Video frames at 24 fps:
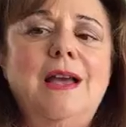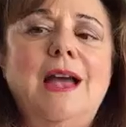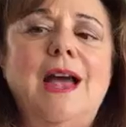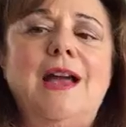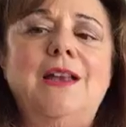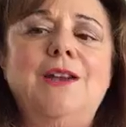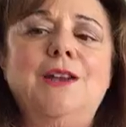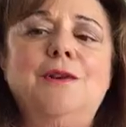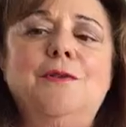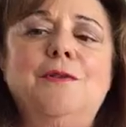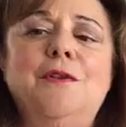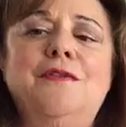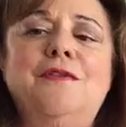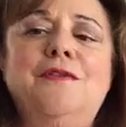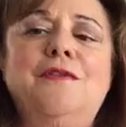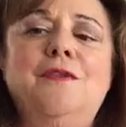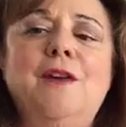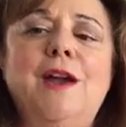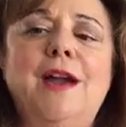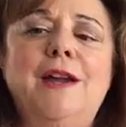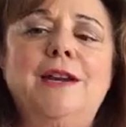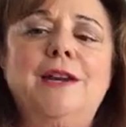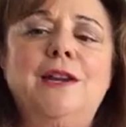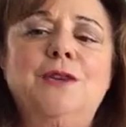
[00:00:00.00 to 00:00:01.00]
And you're
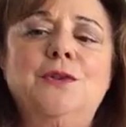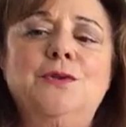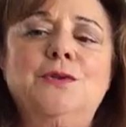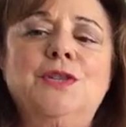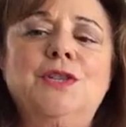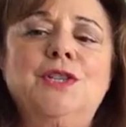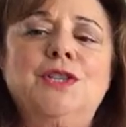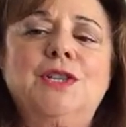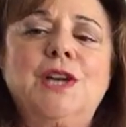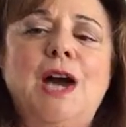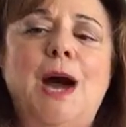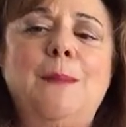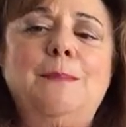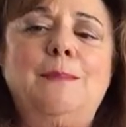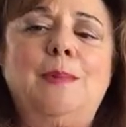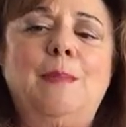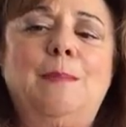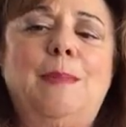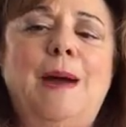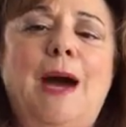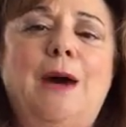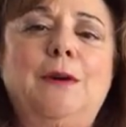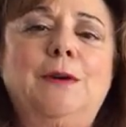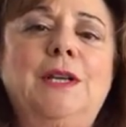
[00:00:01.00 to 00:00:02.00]
afraid and you stop
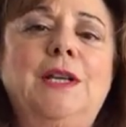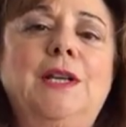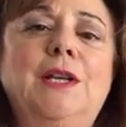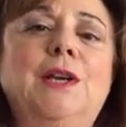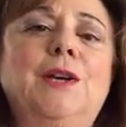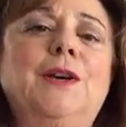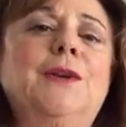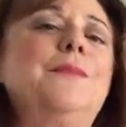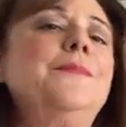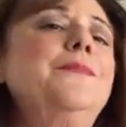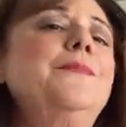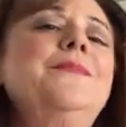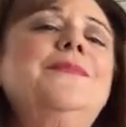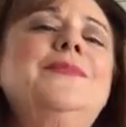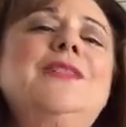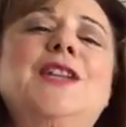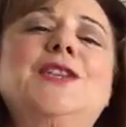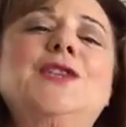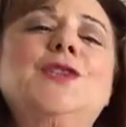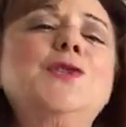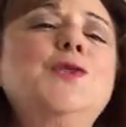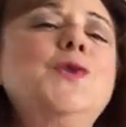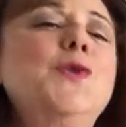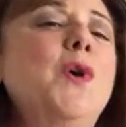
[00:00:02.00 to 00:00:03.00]
about here.
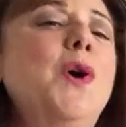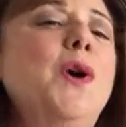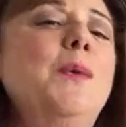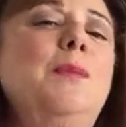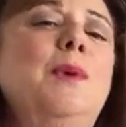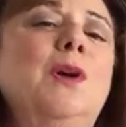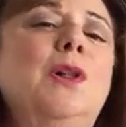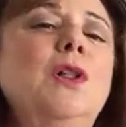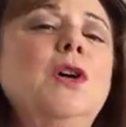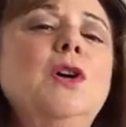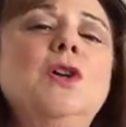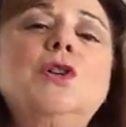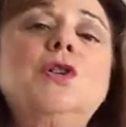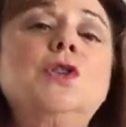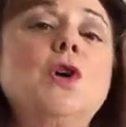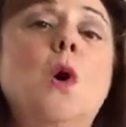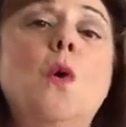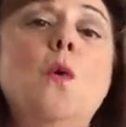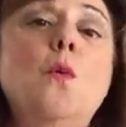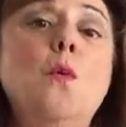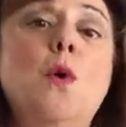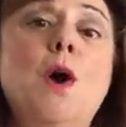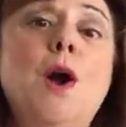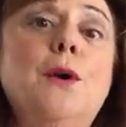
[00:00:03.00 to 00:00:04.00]
That's normal.
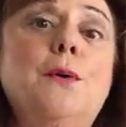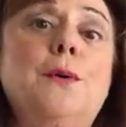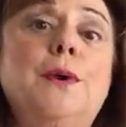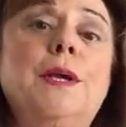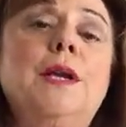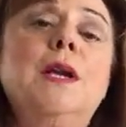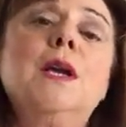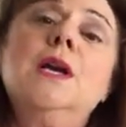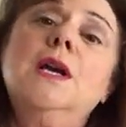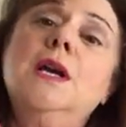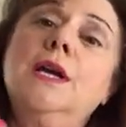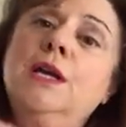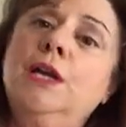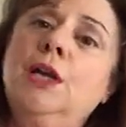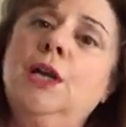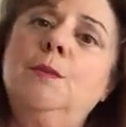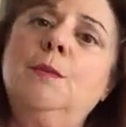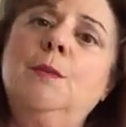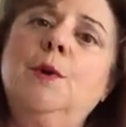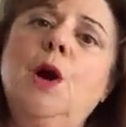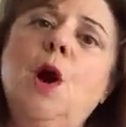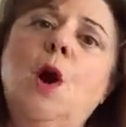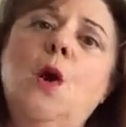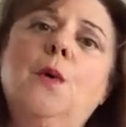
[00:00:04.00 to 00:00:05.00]
Don't worry.
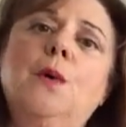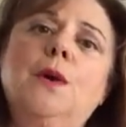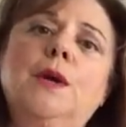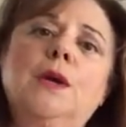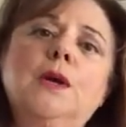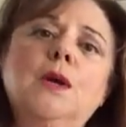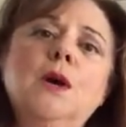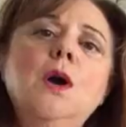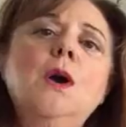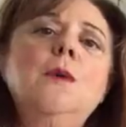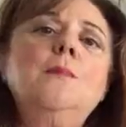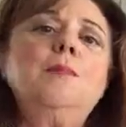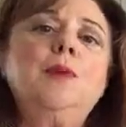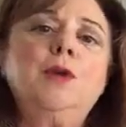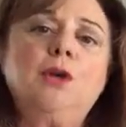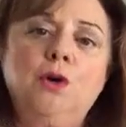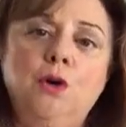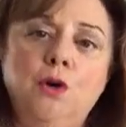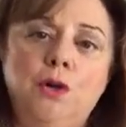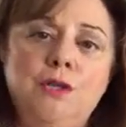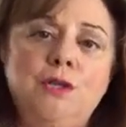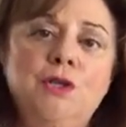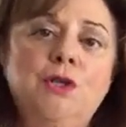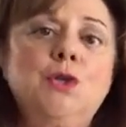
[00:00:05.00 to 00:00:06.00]
Keep going.
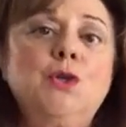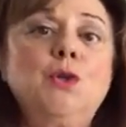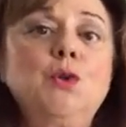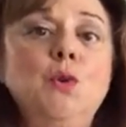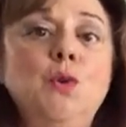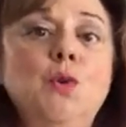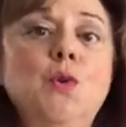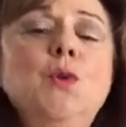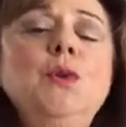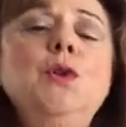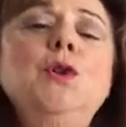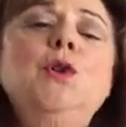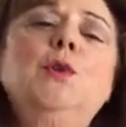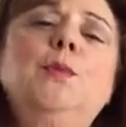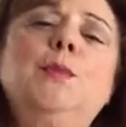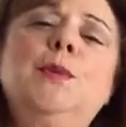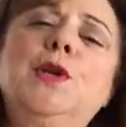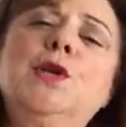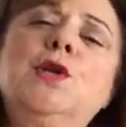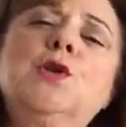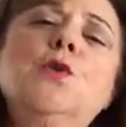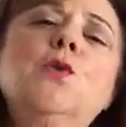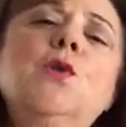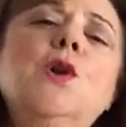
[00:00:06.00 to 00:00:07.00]
Because soon you'll
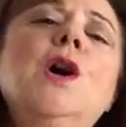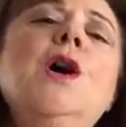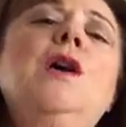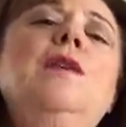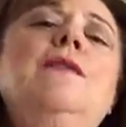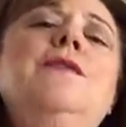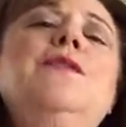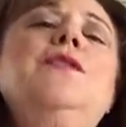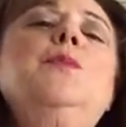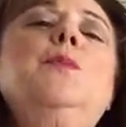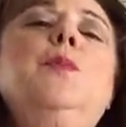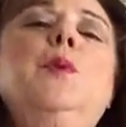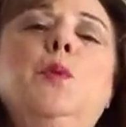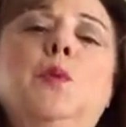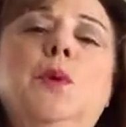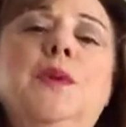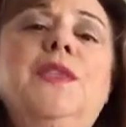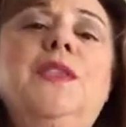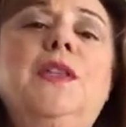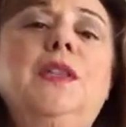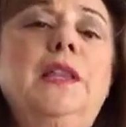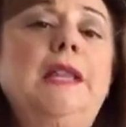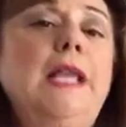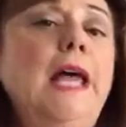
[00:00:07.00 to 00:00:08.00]
be so comfortable
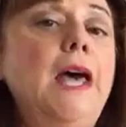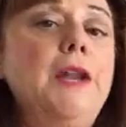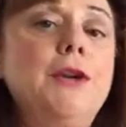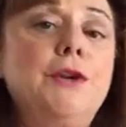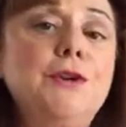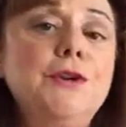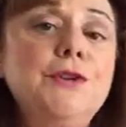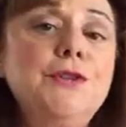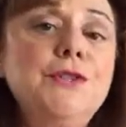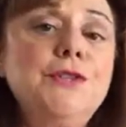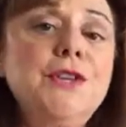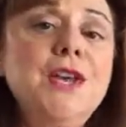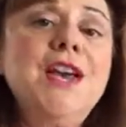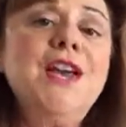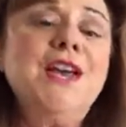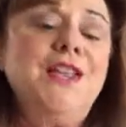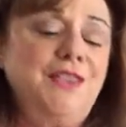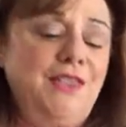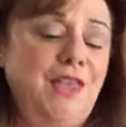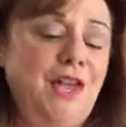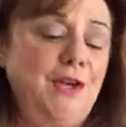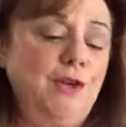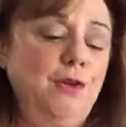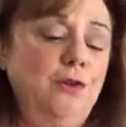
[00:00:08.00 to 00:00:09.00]
with the letters
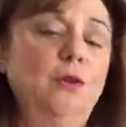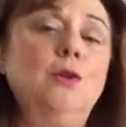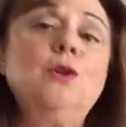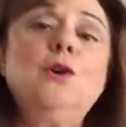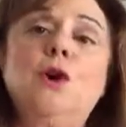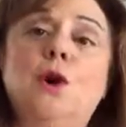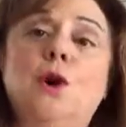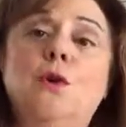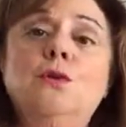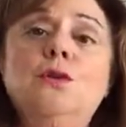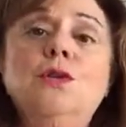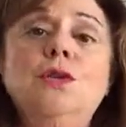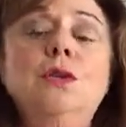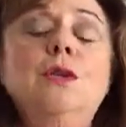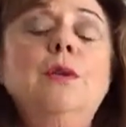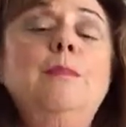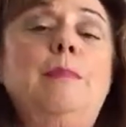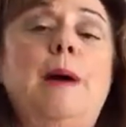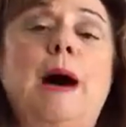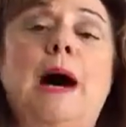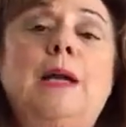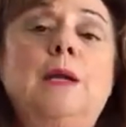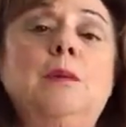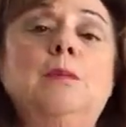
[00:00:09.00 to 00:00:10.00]
that you'll go to the
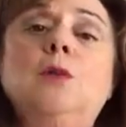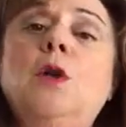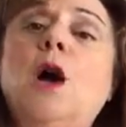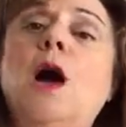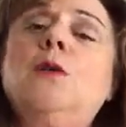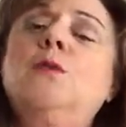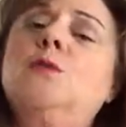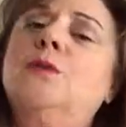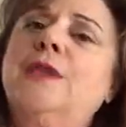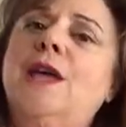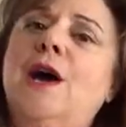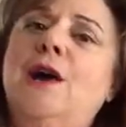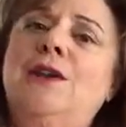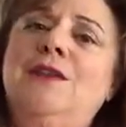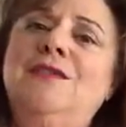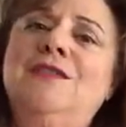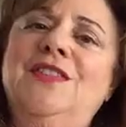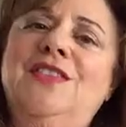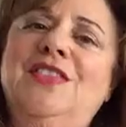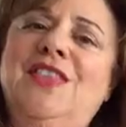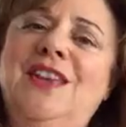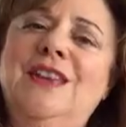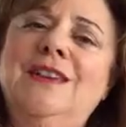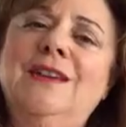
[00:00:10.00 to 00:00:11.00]
bottom line without
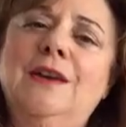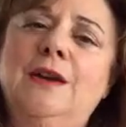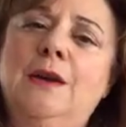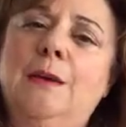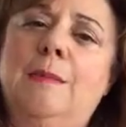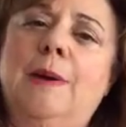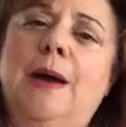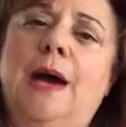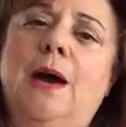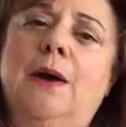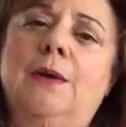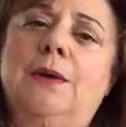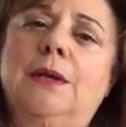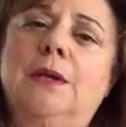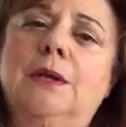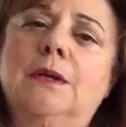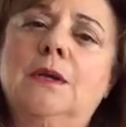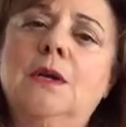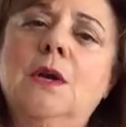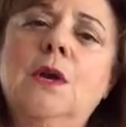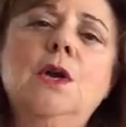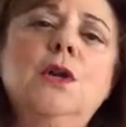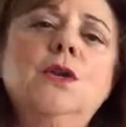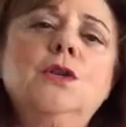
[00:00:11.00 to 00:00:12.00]
even thinking about it.
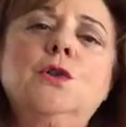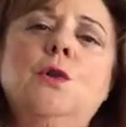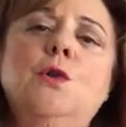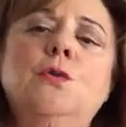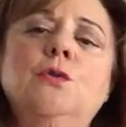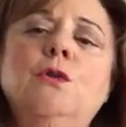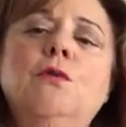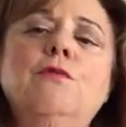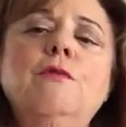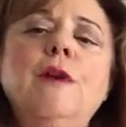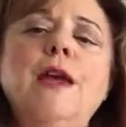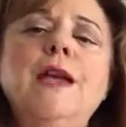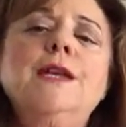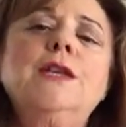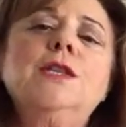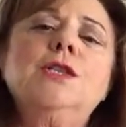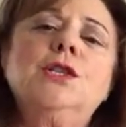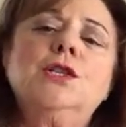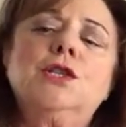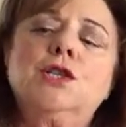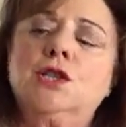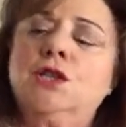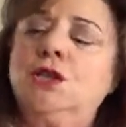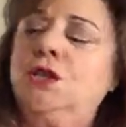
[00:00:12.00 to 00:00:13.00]
Don't
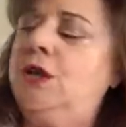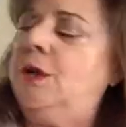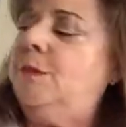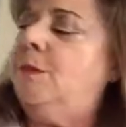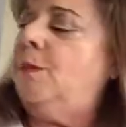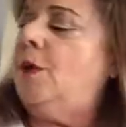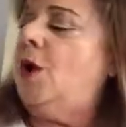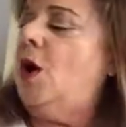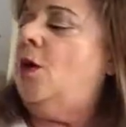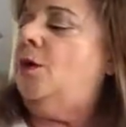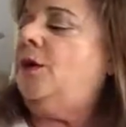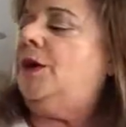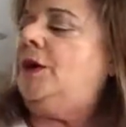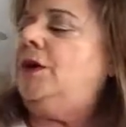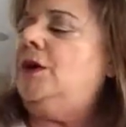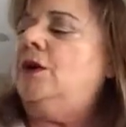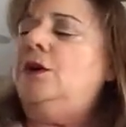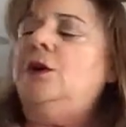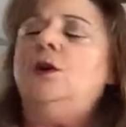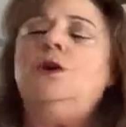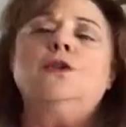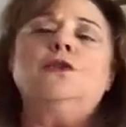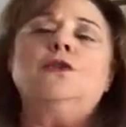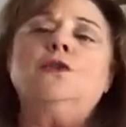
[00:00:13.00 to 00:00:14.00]
erase. Just keep going.
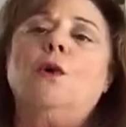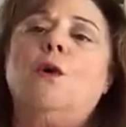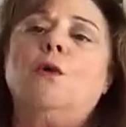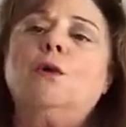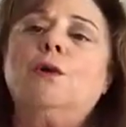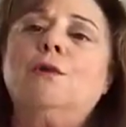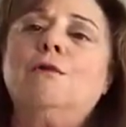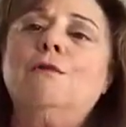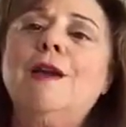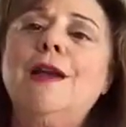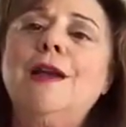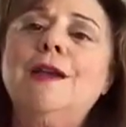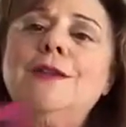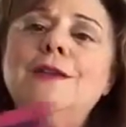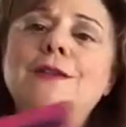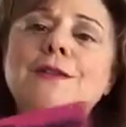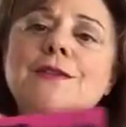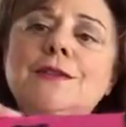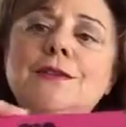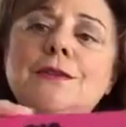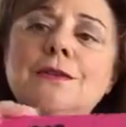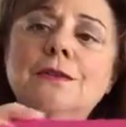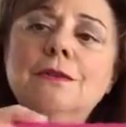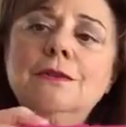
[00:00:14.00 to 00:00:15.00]
Don't
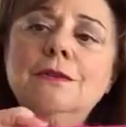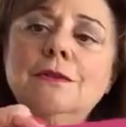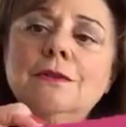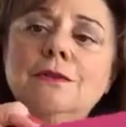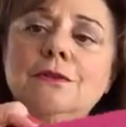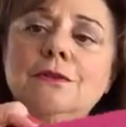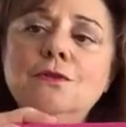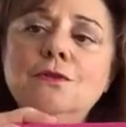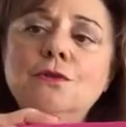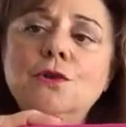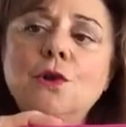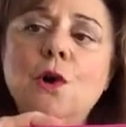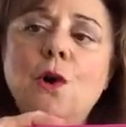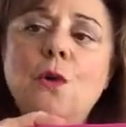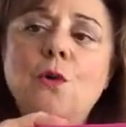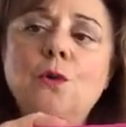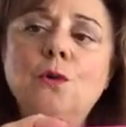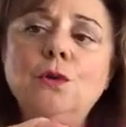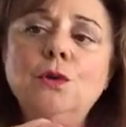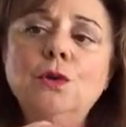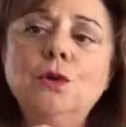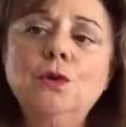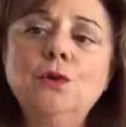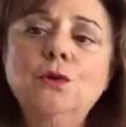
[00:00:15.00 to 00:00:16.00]
erase.
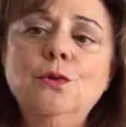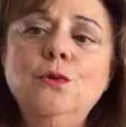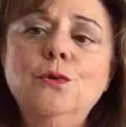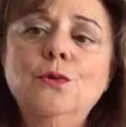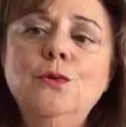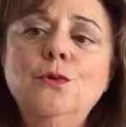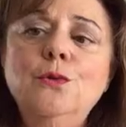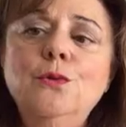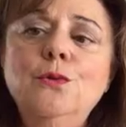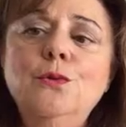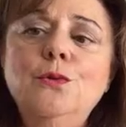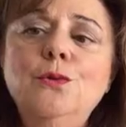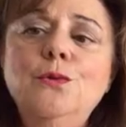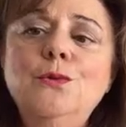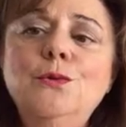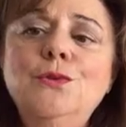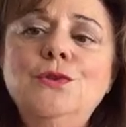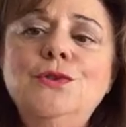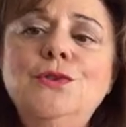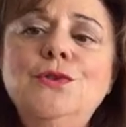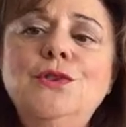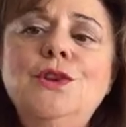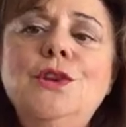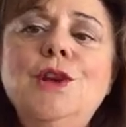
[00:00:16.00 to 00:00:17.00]
Don't
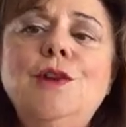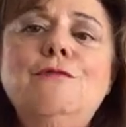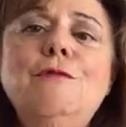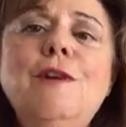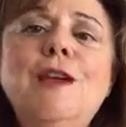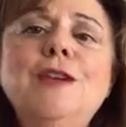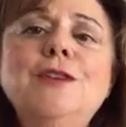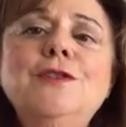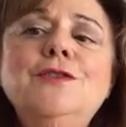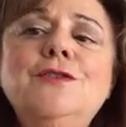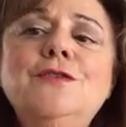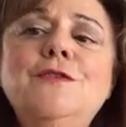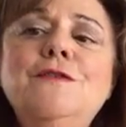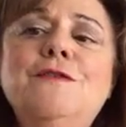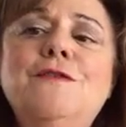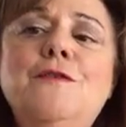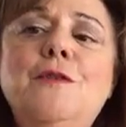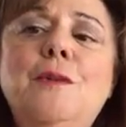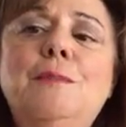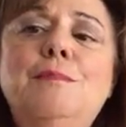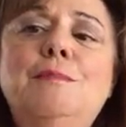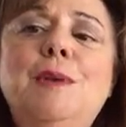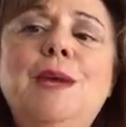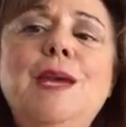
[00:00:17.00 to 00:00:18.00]
use the eraser
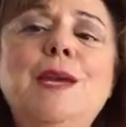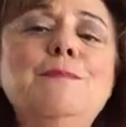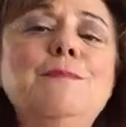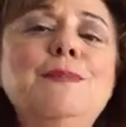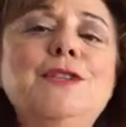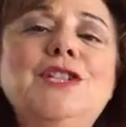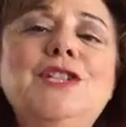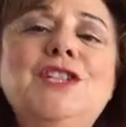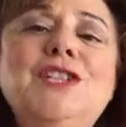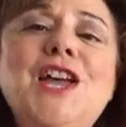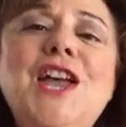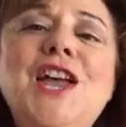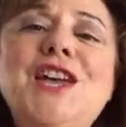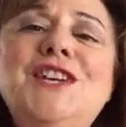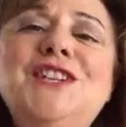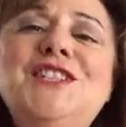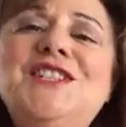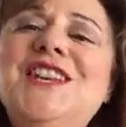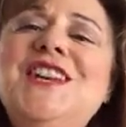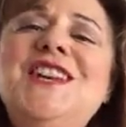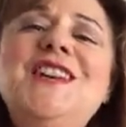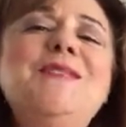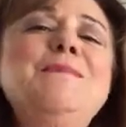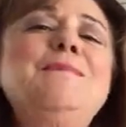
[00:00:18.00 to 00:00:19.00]
for big
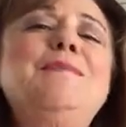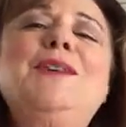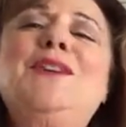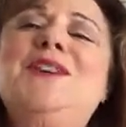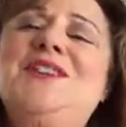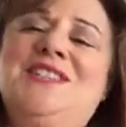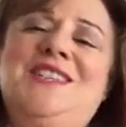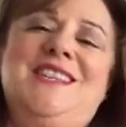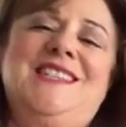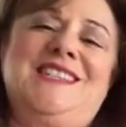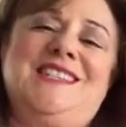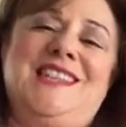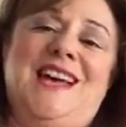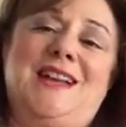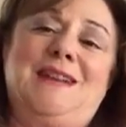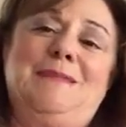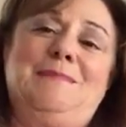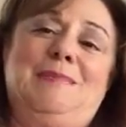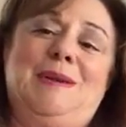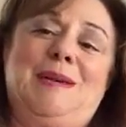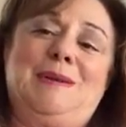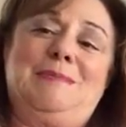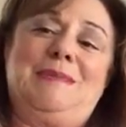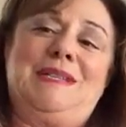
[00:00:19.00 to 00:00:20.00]
mistakes because it's not a
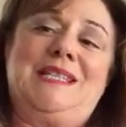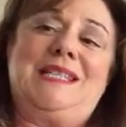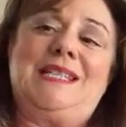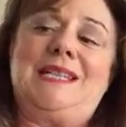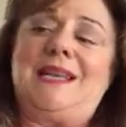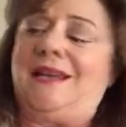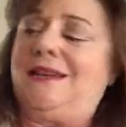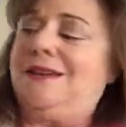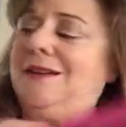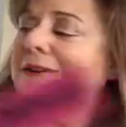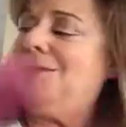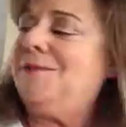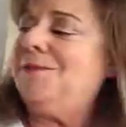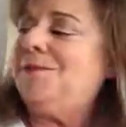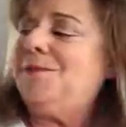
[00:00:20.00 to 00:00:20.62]
big mistake.